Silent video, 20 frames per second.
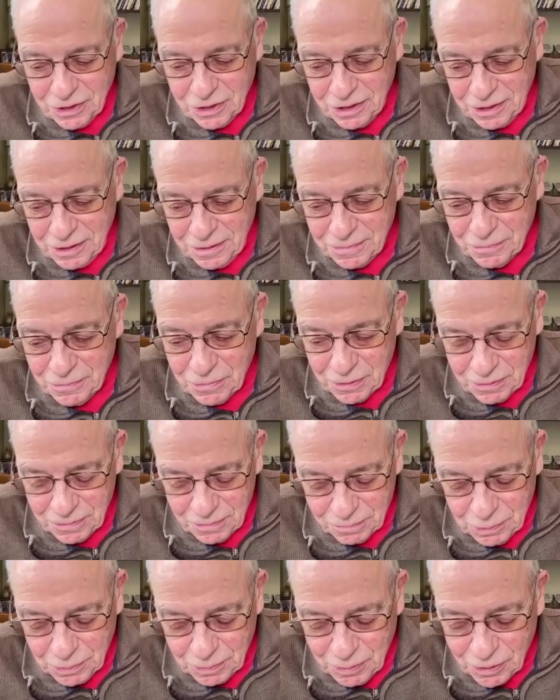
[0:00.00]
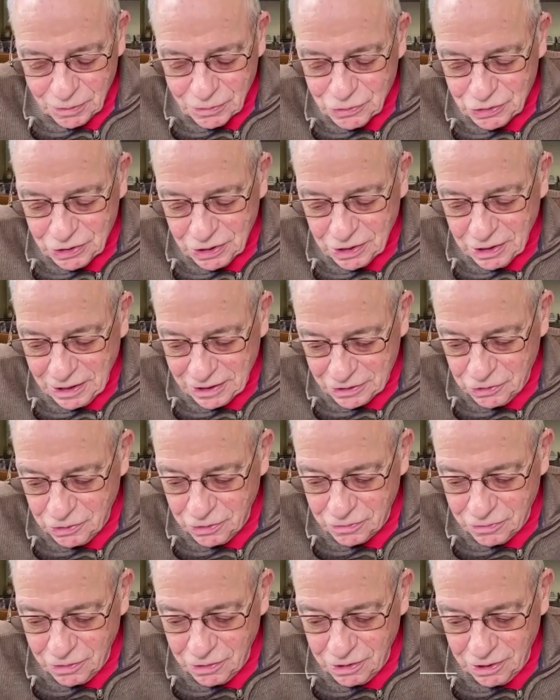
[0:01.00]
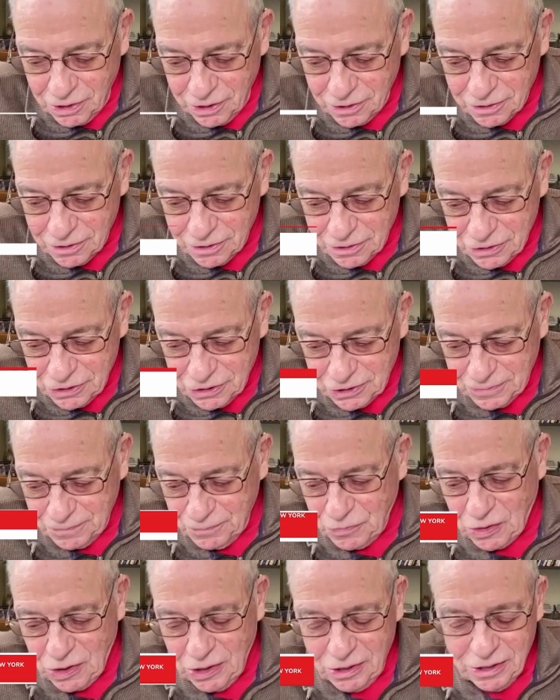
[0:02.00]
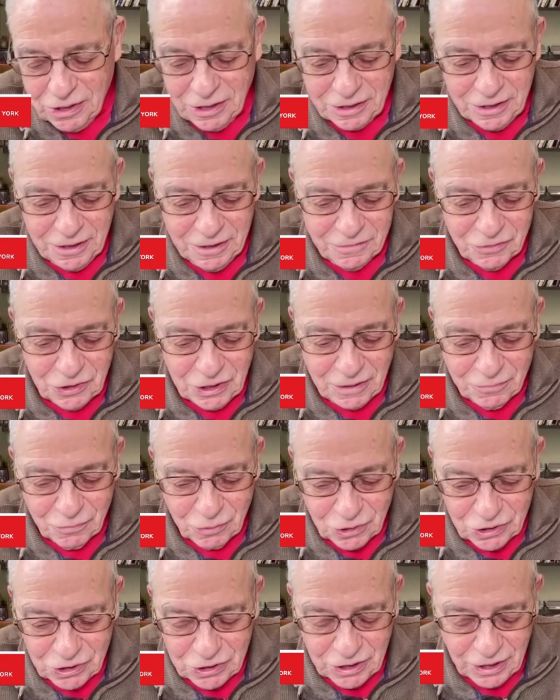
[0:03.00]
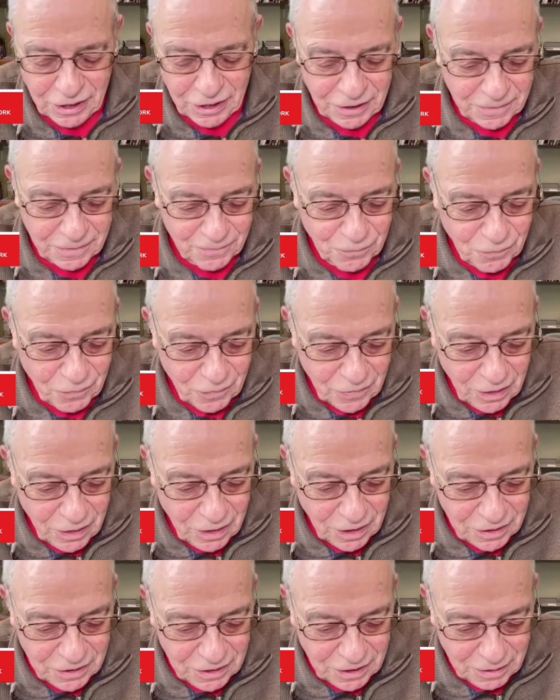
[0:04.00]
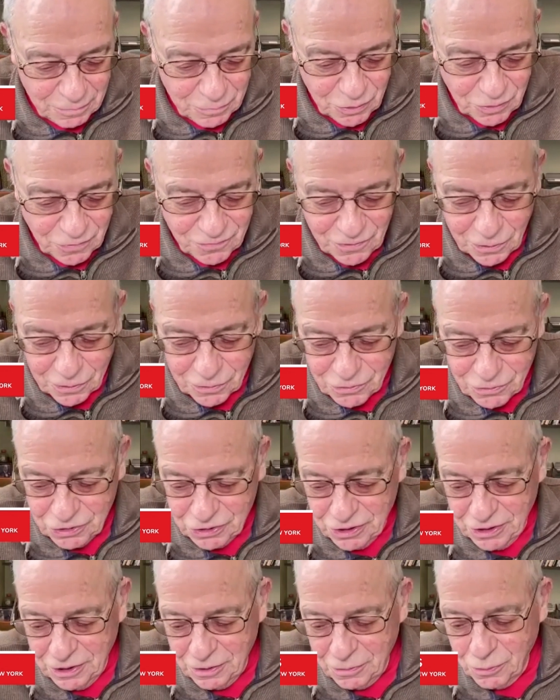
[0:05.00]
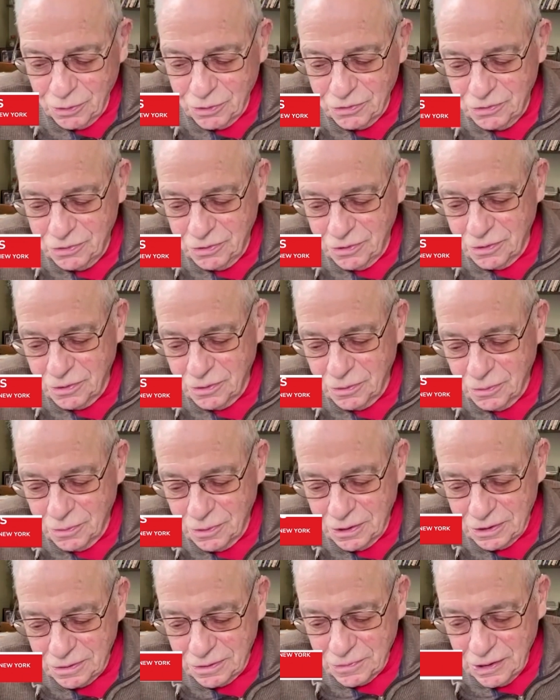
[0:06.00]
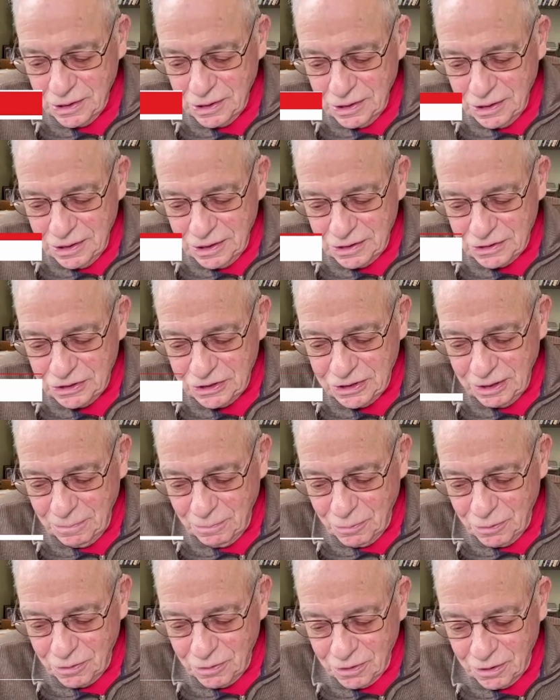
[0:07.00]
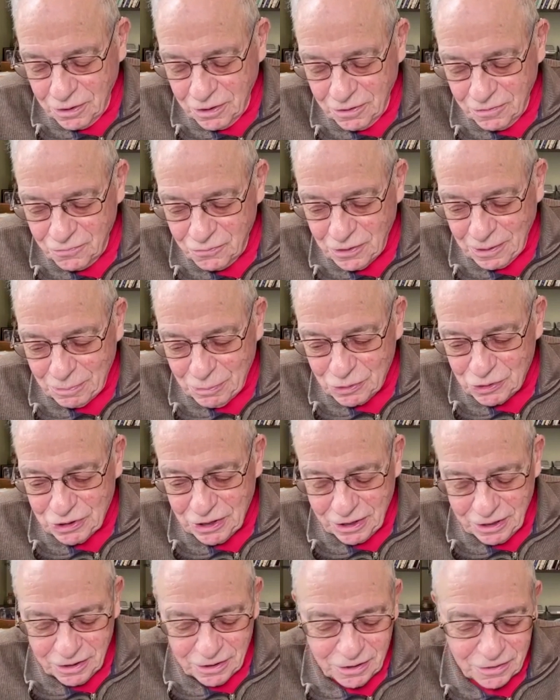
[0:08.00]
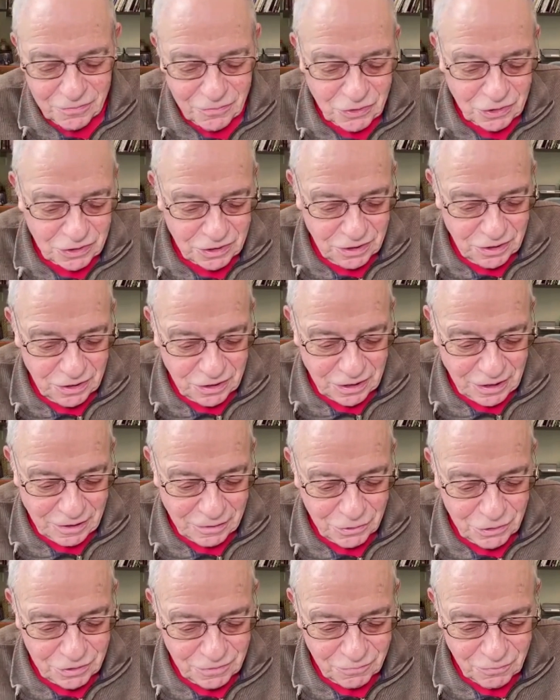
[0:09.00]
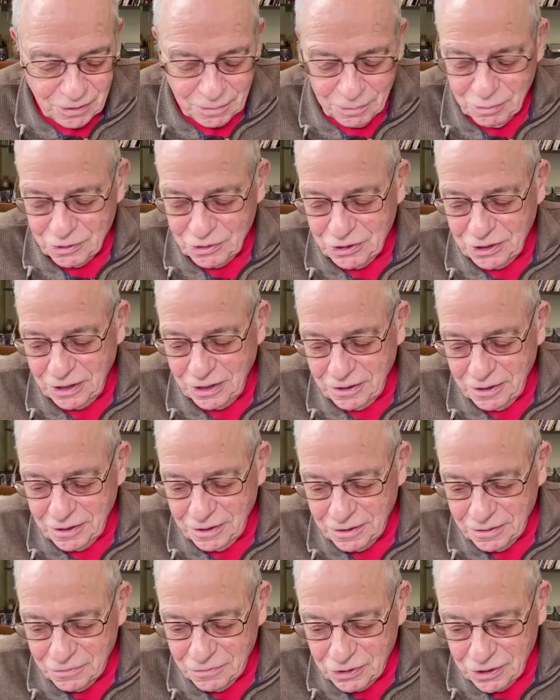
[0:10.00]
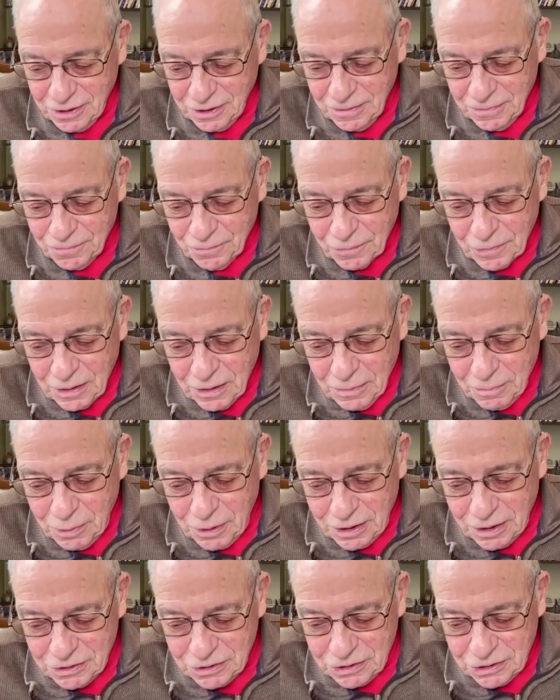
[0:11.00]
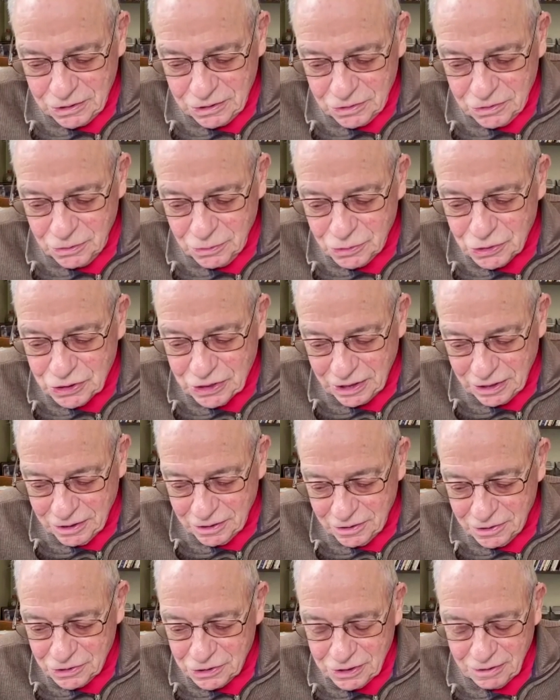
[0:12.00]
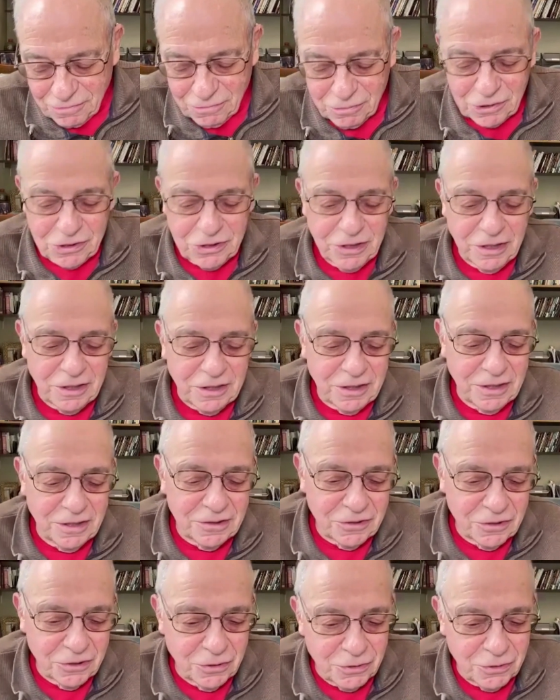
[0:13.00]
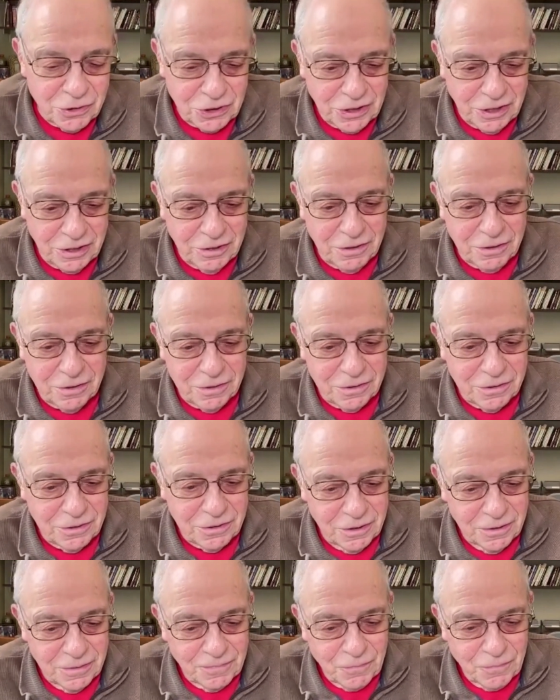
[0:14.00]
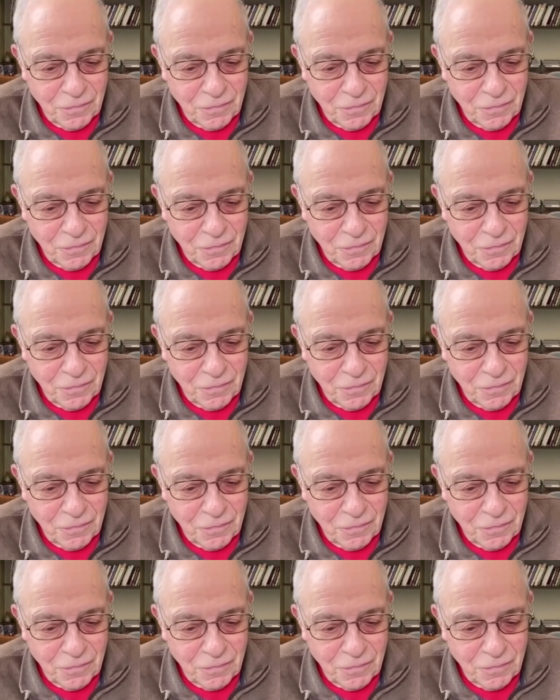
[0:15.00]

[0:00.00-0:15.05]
they propose the Electoral College, and that gives every state a number of votes equal to its number of representatives in the House of Representatives, plus two senators. Every state gets two senators.